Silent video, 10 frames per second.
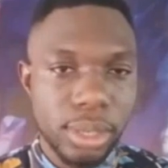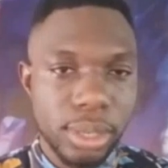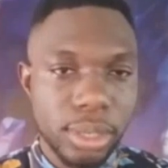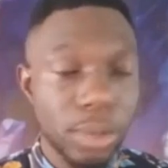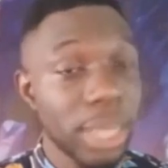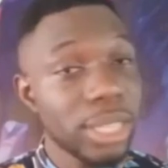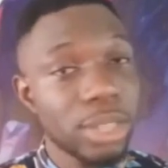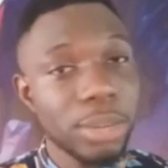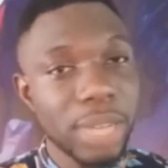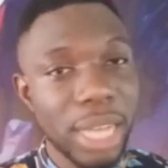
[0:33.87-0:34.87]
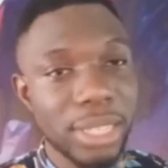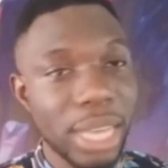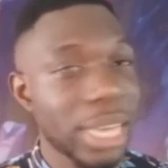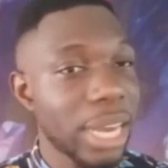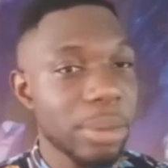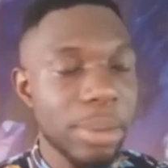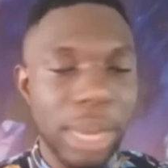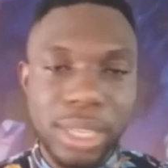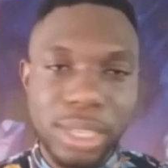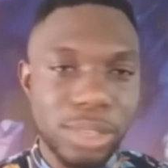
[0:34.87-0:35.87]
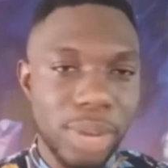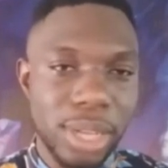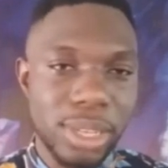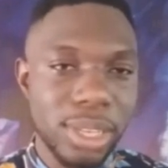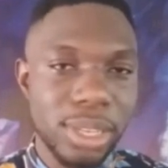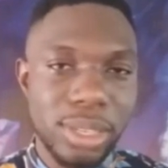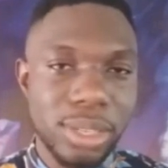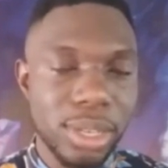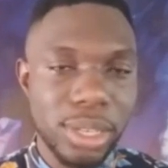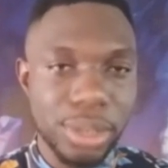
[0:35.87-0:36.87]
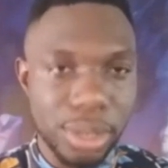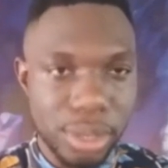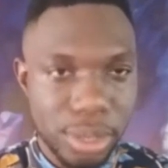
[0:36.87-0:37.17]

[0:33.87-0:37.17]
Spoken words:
So when he told me that I can't remember, I said, "This one is not serious."